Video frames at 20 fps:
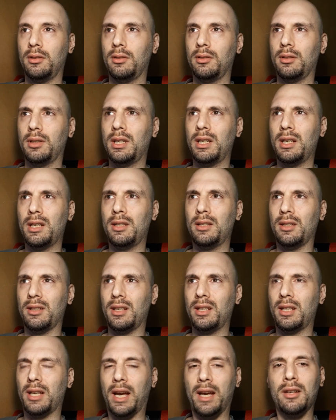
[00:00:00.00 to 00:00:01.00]
And
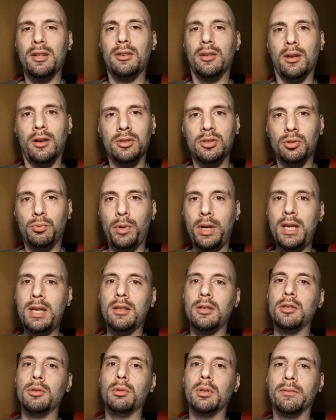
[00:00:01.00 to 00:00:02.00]
it kind of gnaws away at
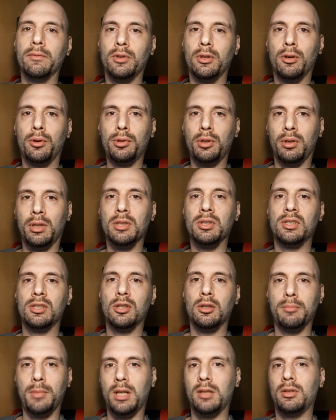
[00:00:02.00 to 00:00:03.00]
you, even though you can
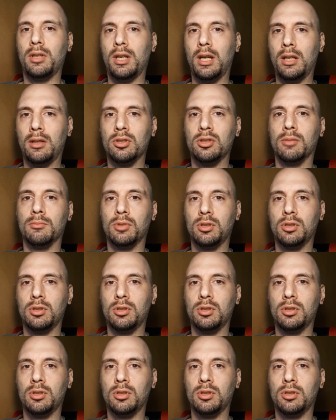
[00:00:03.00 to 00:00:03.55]
still maintain some